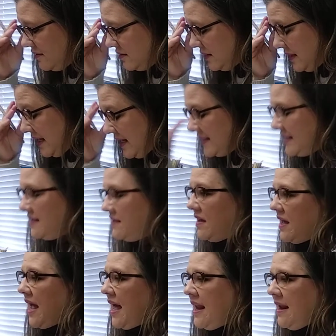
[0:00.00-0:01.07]
list the
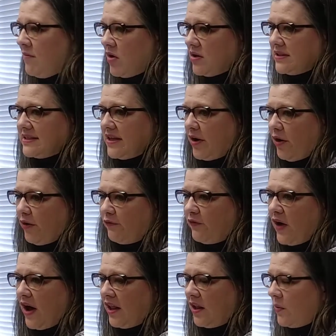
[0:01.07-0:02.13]
animals that are
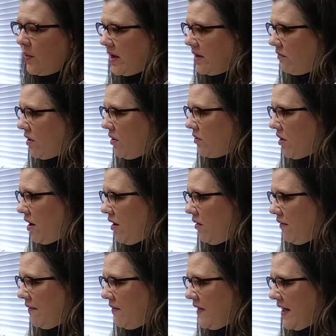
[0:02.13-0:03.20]
following
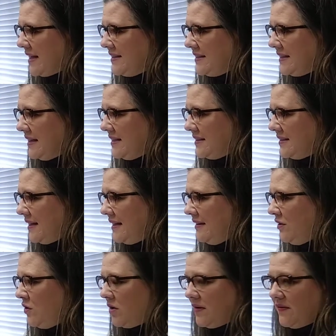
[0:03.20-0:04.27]
Roko. That's easy.
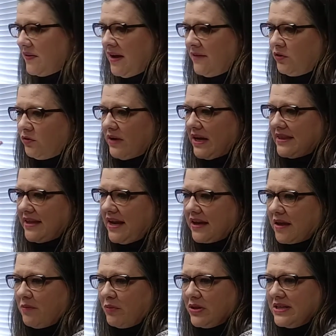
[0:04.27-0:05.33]
You don't even have to write that in
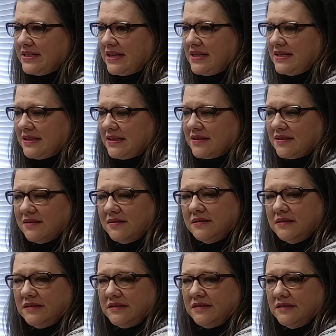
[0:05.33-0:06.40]
complete sentences.
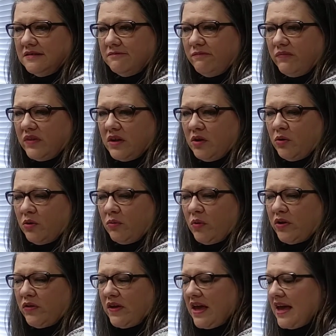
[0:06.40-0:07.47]
What
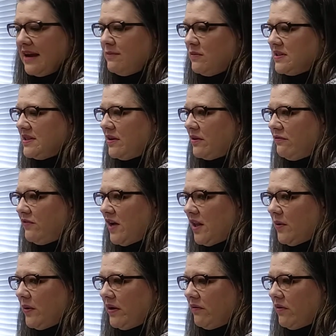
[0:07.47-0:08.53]
are the animals that are
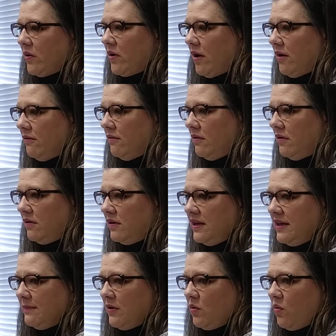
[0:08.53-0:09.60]
following Roko?
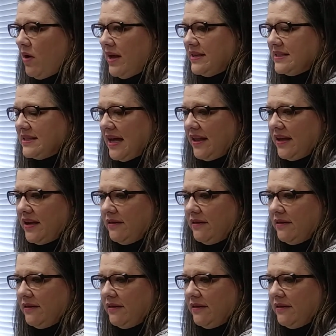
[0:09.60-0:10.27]
Give me one. Talon?